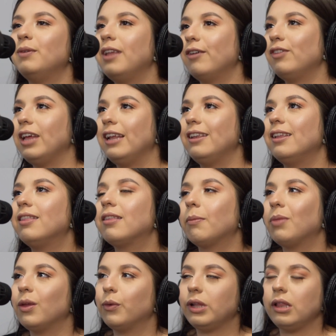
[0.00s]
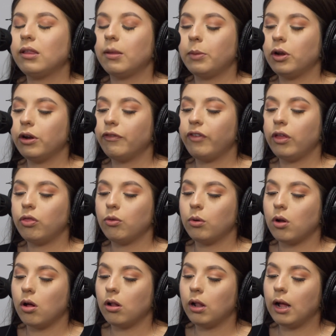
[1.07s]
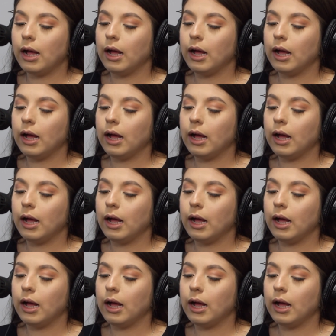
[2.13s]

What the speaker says: definitely I did something really similar to Faith Through It All.